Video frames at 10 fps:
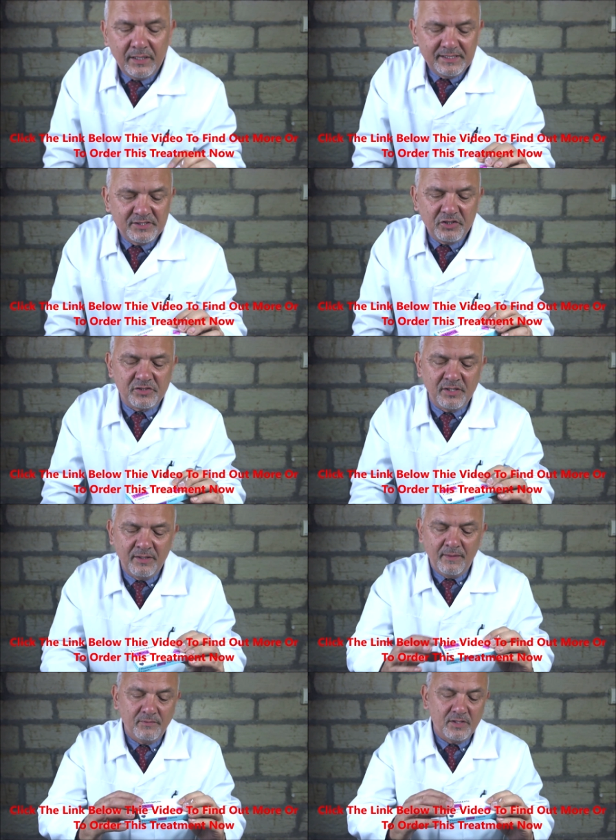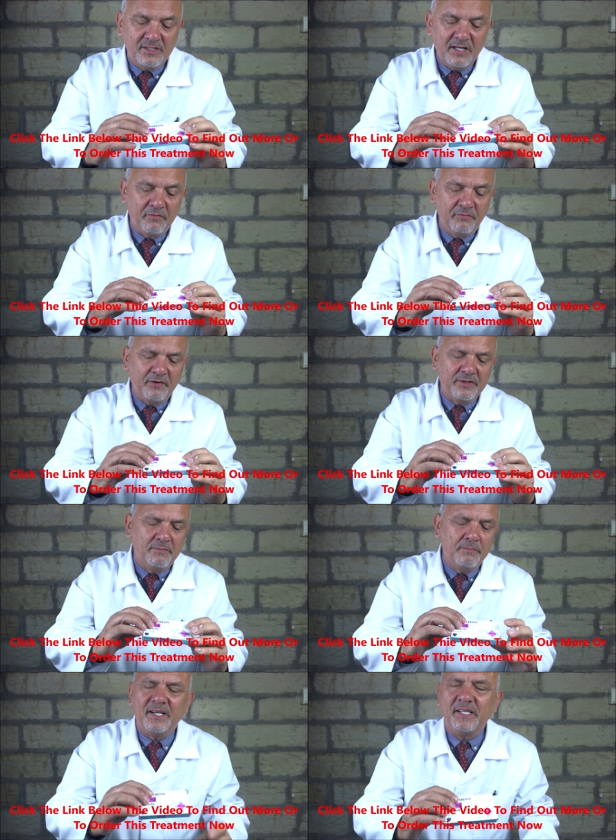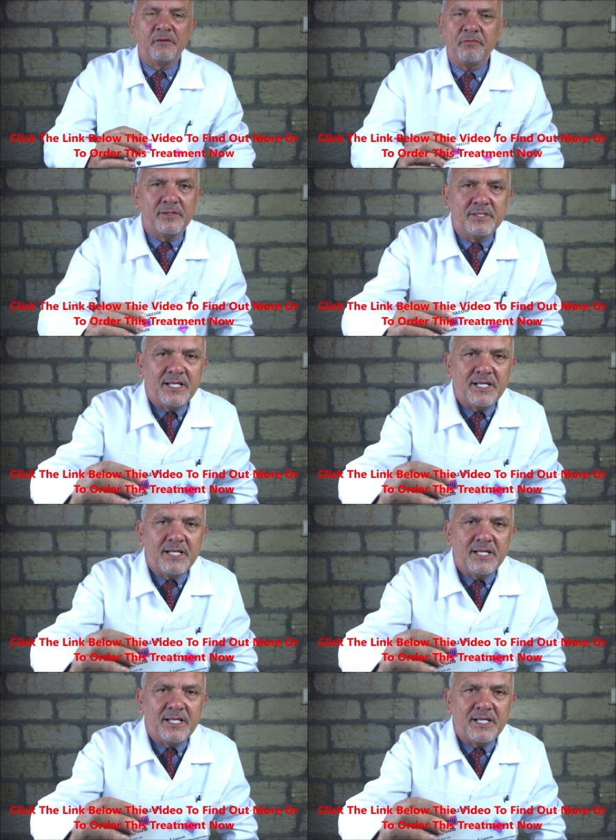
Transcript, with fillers: And it's just, there's very many different